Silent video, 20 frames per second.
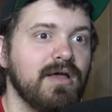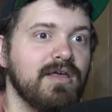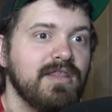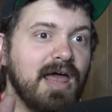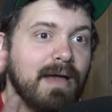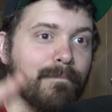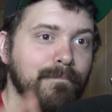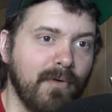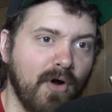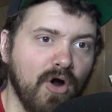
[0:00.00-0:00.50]

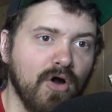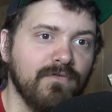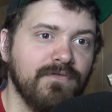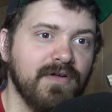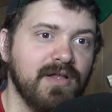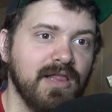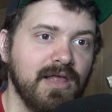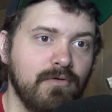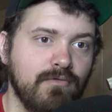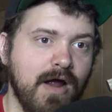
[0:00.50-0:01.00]
that
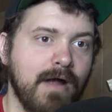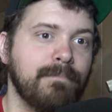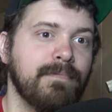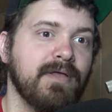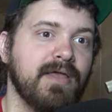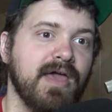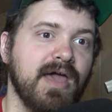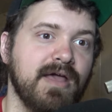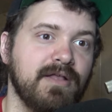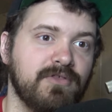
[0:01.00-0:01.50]
perfectly
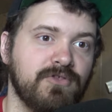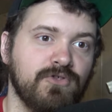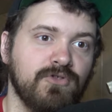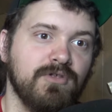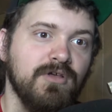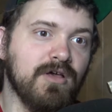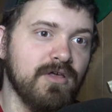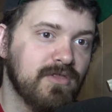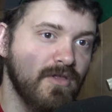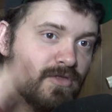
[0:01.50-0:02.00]
replicates
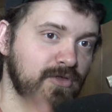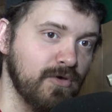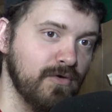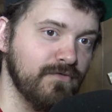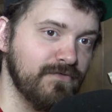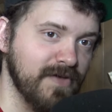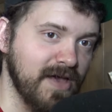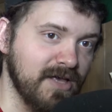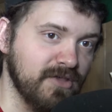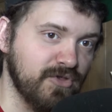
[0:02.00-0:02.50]
the
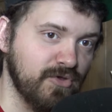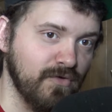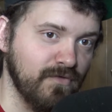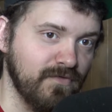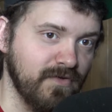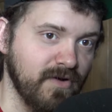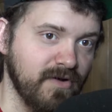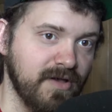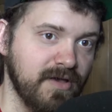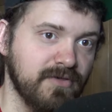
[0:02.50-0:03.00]
Too Fast, Too
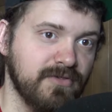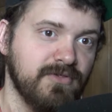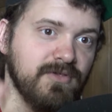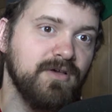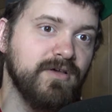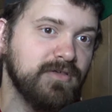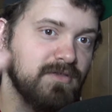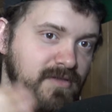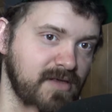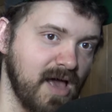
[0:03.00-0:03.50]
Furious
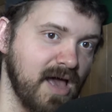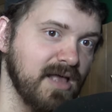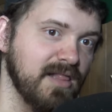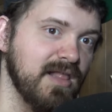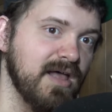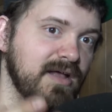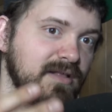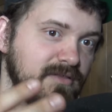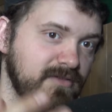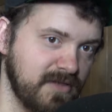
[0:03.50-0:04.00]

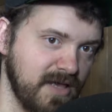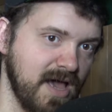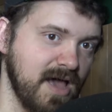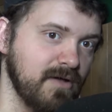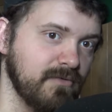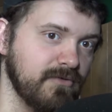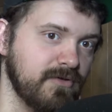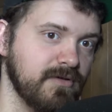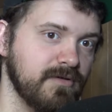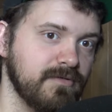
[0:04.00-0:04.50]
Skyline sound.